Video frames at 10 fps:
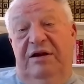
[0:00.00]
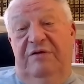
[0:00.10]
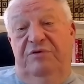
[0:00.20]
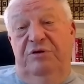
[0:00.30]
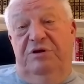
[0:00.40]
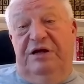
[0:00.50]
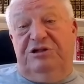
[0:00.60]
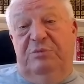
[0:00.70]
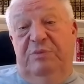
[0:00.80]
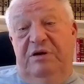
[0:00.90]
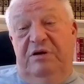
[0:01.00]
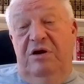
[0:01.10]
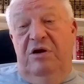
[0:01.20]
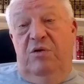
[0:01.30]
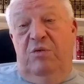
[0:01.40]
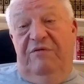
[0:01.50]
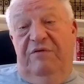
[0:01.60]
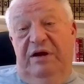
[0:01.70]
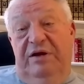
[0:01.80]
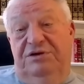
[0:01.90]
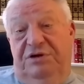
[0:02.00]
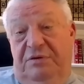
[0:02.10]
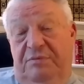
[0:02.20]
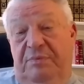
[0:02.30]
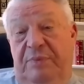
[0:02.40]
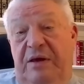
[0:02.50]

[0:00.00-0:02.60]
light of New Testament revelation.